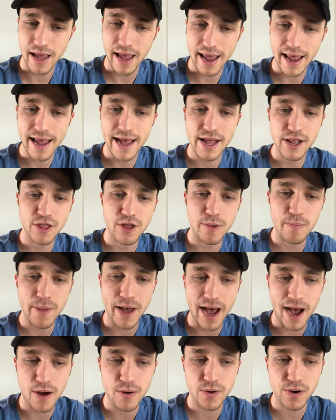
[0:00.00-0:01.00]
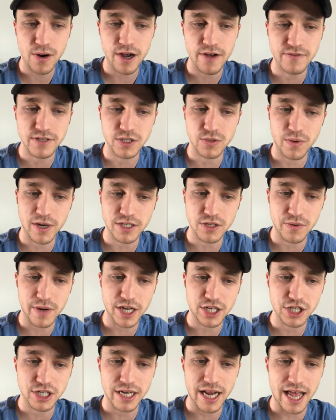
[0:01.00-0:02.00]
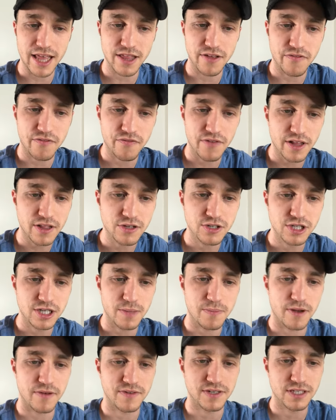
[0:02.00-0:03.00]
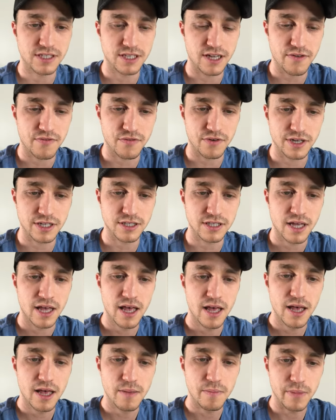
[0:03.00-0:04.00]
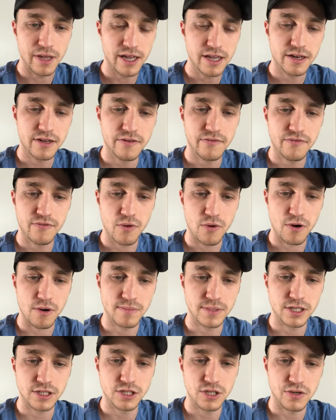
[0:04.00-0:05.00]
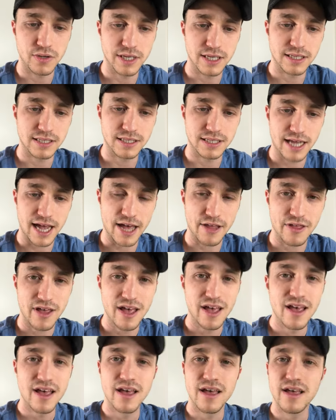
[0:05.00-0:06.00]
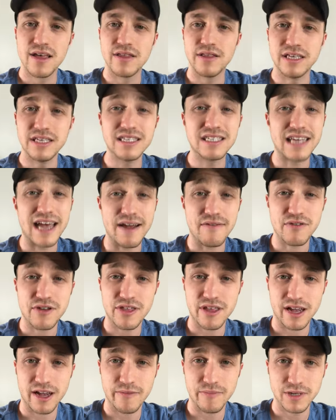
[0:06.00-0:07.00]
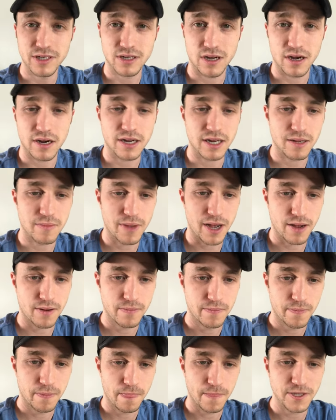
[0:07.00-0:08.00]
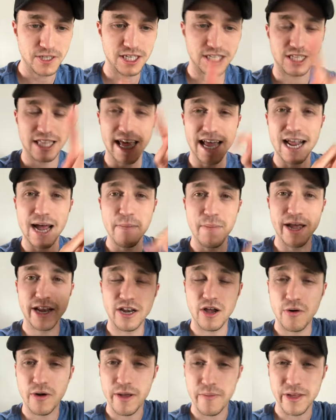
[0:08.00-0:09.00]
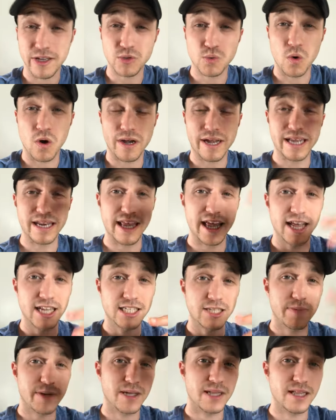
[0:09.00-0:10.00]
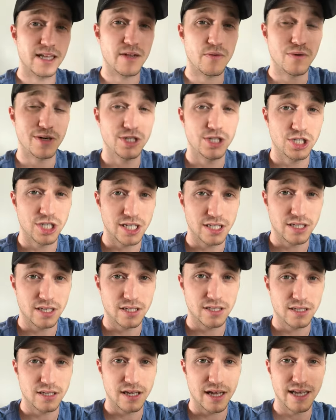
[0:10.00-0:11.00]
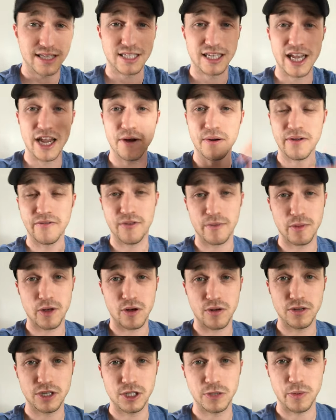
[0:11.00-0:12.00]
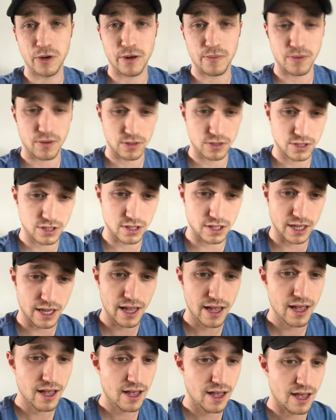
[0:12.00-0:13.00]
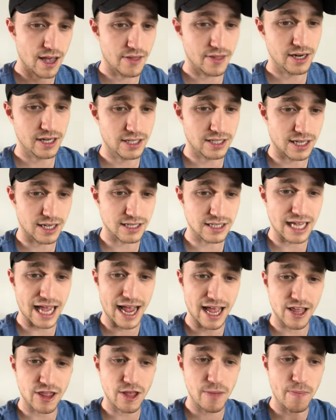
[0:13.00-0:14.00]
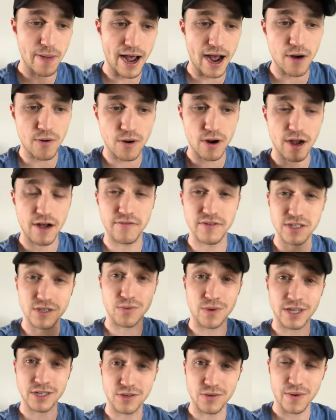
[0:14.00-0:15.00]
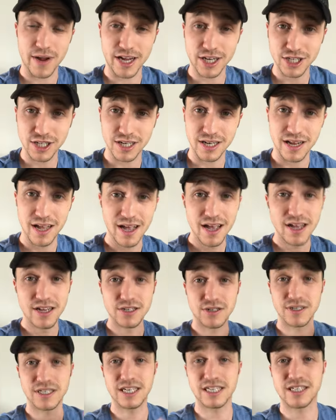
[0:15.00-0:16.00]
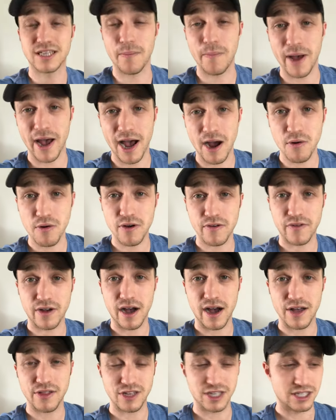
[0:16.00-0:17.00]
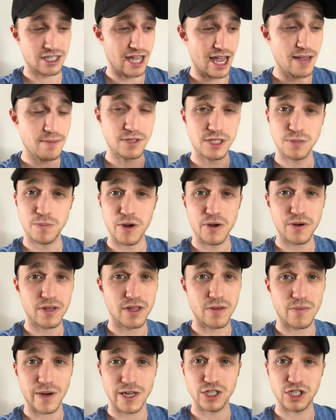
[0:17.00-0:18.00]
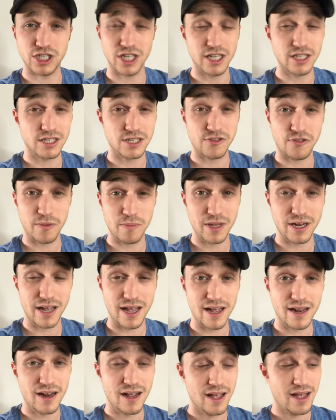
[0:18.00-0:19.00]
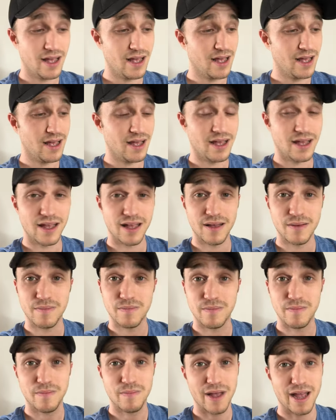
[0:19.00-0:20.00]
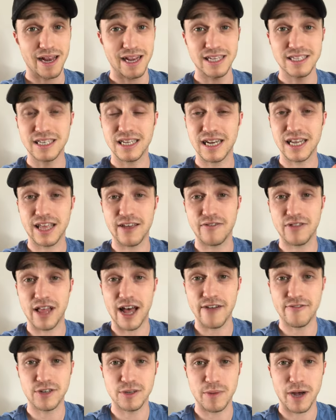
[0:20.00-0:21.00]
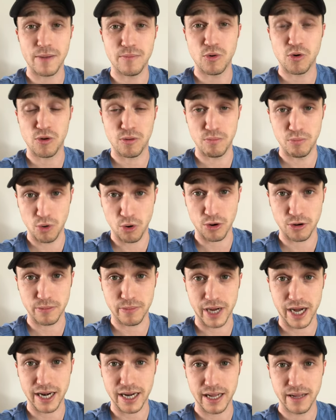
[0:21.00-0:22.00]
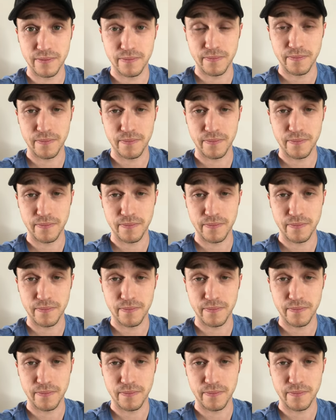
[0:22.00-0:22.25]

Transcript: and the power of his resurrection and the fellowship of his sufferings, being conformed to his death. This is everything I've been talking about. He says, That I may know him. That's walking intimately with Jesus. It's hearing from the Holy Spirit personally. And then he says, And the power of his resurrection. So he says, The power of God, the same spirit that raised Jesus from the dead, man, he's going to give life to my mortal body.